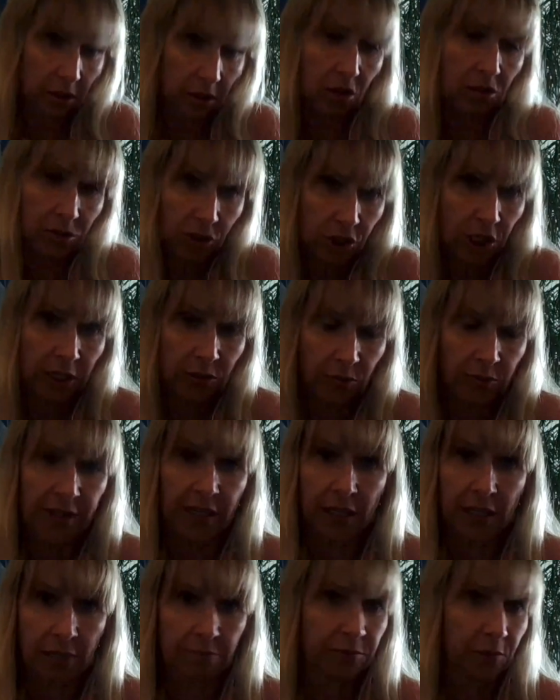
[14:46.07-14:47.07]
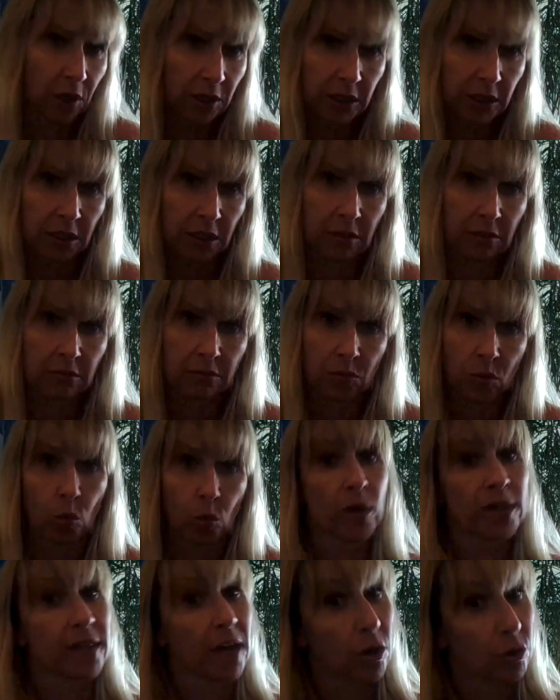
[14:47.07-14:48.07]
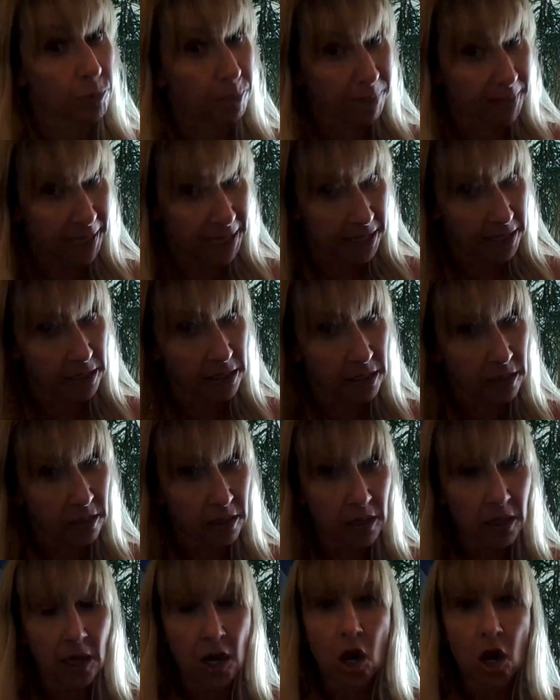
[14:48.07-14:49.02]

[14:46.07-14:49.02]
contract with an employee without pay,